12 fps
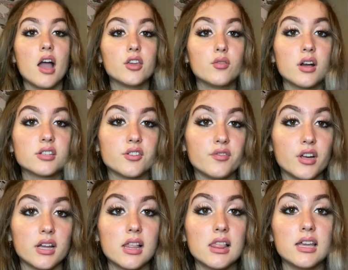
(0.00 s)
You guys are
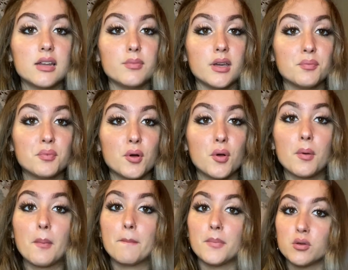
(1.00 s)
very clean people
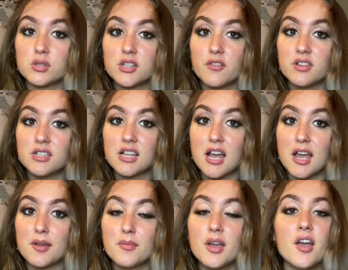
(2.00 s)
most of the
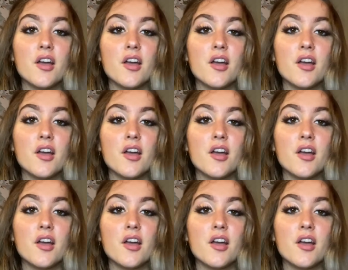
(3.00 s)
time.